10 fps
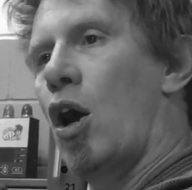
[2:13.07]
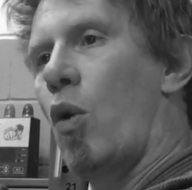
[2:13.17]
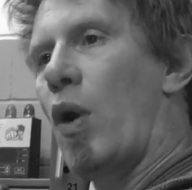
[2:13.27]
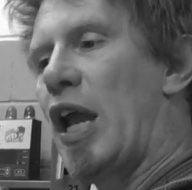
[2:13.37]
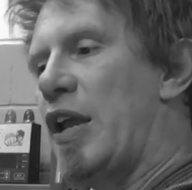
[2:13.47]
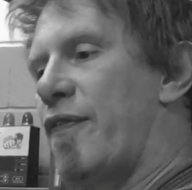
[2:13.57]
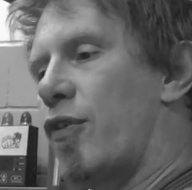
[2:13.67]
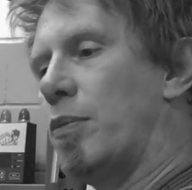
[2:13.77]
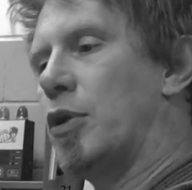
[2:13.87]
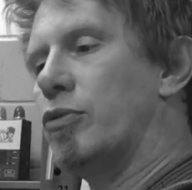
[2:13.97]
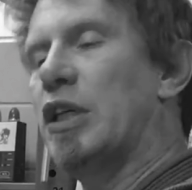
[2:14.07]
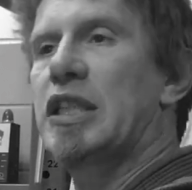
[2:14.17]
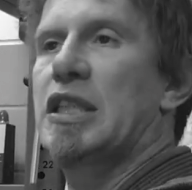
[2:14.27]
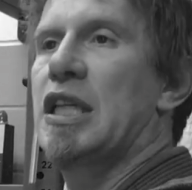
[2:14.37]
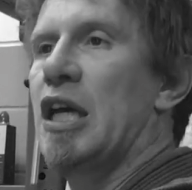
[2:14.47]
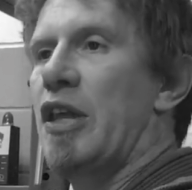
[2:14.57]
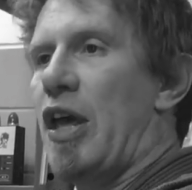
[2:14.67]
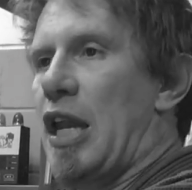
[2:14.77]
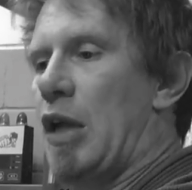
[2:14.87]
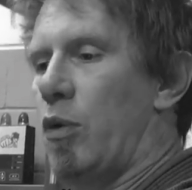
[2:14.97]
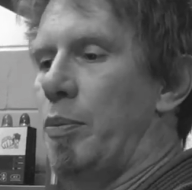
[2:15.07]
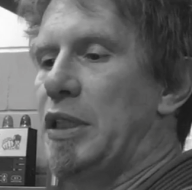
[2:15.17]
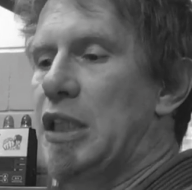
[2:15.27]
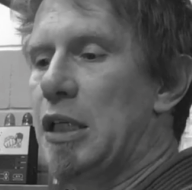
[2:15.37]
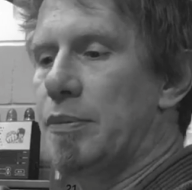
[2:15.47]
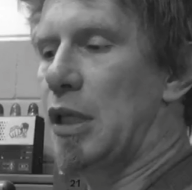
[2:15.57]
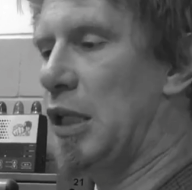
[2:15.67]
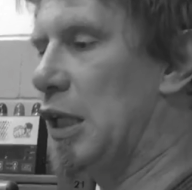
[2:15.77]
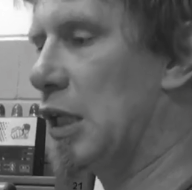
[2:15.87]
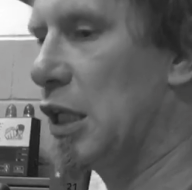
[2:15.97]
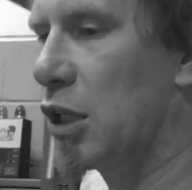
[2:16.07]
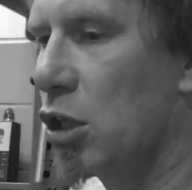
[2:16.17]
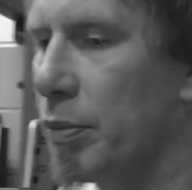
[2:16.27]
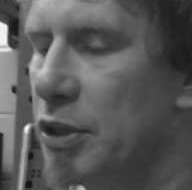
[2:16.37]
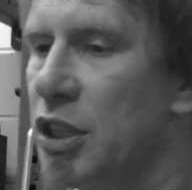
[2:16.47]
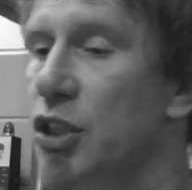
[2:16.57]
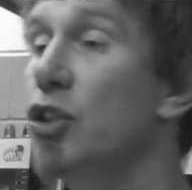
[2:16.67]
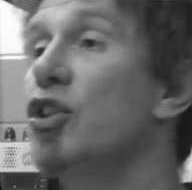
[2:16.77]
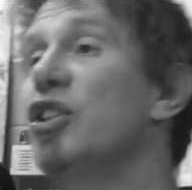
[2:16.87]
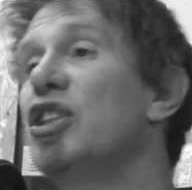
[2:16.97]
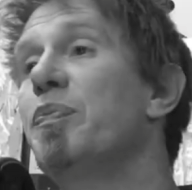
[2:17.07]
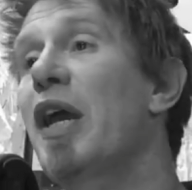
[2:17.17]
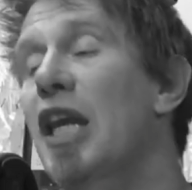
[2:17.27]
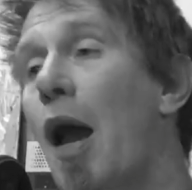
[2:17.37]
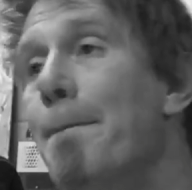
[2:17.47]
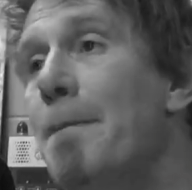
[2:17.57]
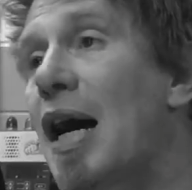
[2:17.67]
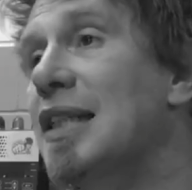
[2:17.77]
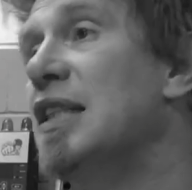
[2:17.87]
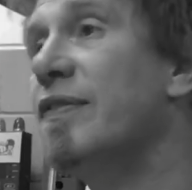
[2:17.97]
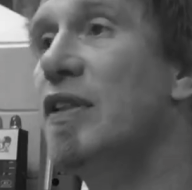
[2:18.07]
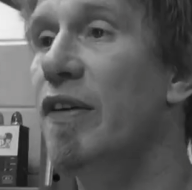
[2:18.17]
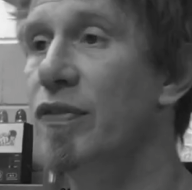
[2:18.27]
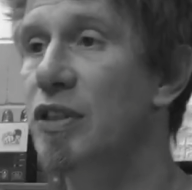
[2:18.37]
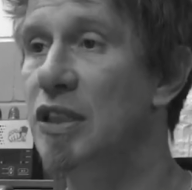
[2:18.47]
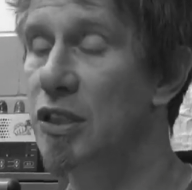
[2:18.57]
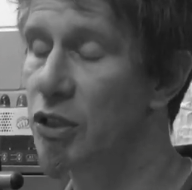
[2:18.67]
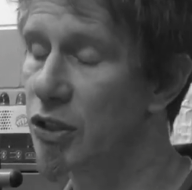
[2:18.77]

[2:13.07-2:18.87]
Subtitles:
away from your wrist, then it will be deemed illegal in competition. Does this make a massive difference in